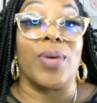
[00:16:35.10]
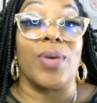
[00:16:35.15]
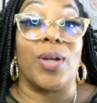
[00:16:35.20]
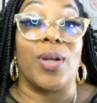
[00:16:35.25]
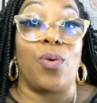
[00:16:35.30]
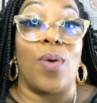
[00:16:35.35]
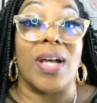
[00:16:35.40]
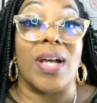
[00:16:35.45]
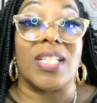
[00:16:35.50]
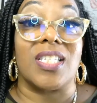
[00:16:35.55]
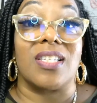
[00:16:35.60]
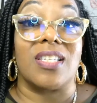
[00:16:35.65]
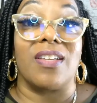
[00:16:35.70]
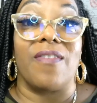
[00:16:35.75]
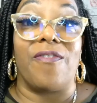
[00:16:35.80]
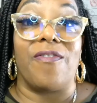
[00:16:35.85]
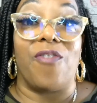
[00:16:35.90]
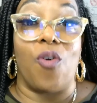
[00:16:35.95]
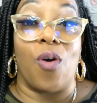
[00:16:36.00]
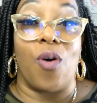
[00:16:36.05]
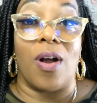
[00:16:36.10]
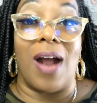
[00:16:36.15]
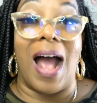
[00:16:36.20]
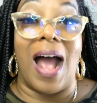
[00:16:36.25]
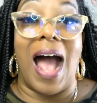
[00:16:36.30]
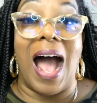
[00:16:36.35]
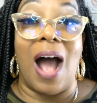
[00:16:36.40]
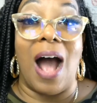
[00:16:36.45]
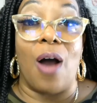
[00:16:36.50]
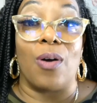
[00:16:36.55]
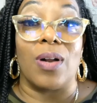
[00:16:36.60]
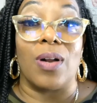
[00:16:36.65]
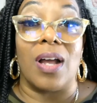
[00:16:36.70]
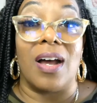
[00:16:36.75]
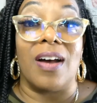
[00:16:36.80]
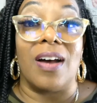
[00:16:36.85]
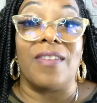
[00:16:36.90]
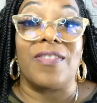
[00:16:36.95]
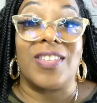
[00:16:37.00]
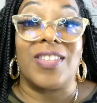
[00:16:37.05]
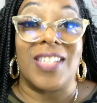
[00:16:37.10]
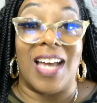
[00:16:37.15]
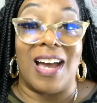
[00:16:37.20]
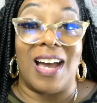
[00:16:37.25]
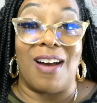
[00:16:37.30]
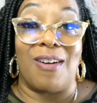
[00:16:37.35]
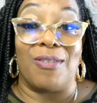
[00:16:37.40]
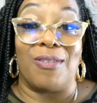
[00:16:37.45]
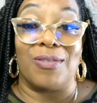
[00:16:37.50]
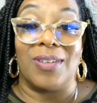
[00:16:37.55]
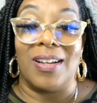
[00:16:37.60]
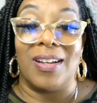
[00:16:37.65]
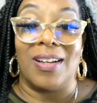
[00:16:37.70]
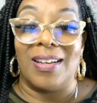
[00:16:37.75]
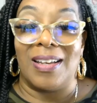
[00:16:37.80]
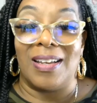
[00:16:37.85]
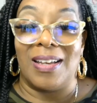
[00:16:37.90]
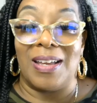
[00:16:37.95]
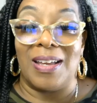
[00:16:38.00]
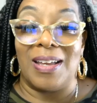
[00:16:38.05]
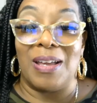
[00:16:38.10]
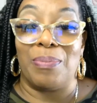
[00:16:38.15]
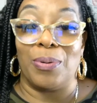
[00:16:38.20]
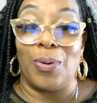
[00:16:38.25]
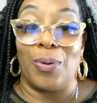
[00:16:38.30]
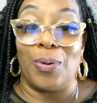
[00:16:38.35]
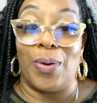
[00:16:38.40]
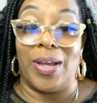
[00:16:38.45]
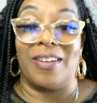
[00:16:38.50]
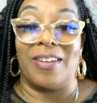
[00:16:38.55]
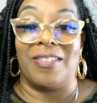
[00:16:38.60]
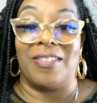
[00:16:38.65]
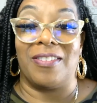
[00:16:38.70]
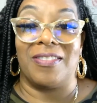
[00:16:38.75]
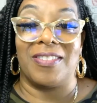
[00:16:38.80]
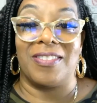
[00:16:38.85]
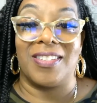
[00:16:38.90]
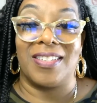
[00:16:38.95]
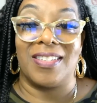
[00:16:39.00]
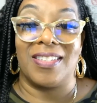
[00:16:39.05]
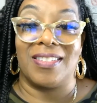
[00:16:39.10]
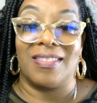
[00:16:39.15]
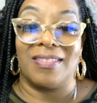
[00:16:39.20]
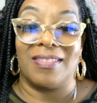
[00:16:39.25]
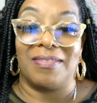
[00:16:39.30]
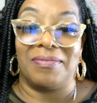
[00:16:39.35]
request for out of town employers.